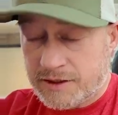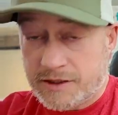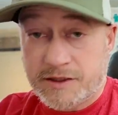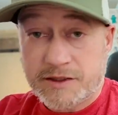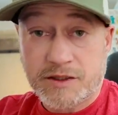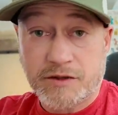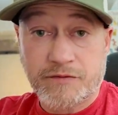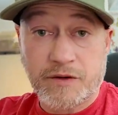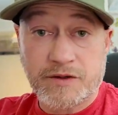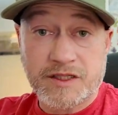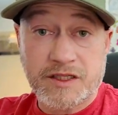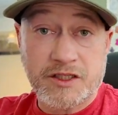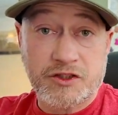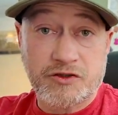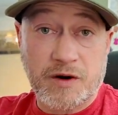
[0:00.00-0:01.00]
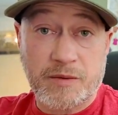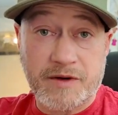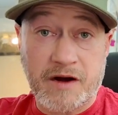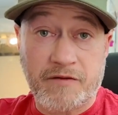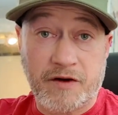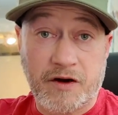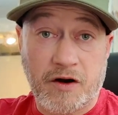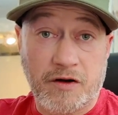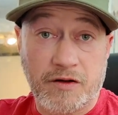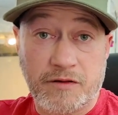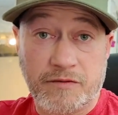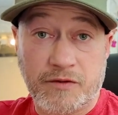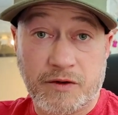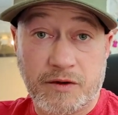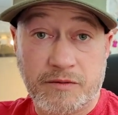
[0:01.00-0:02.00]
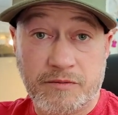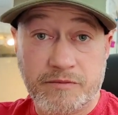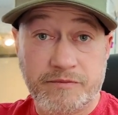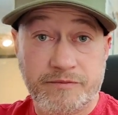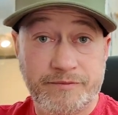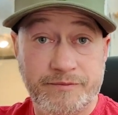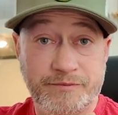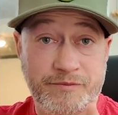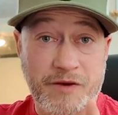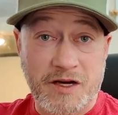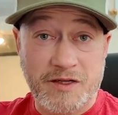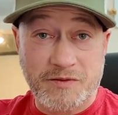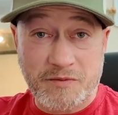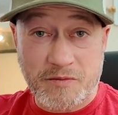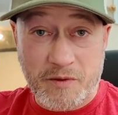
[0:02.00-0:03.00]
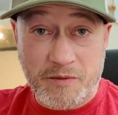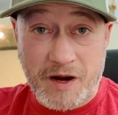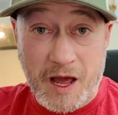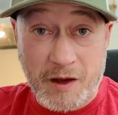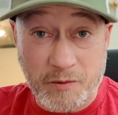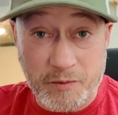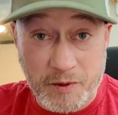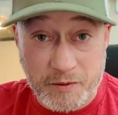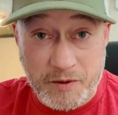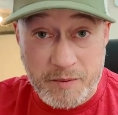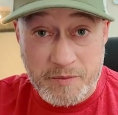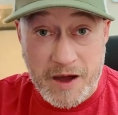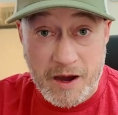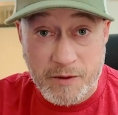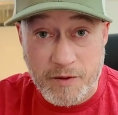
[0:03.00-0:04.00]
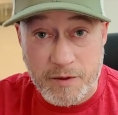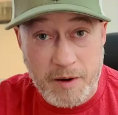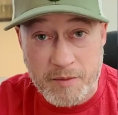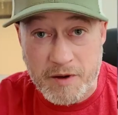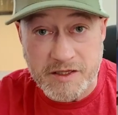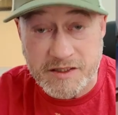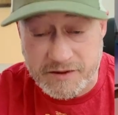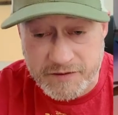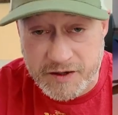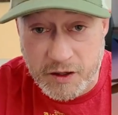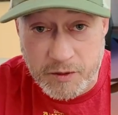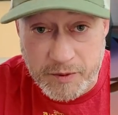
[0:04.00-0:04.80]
so folks, I just dropped every card on the floor. Pause one moment, I will be right back. Well, I'm not pausing the video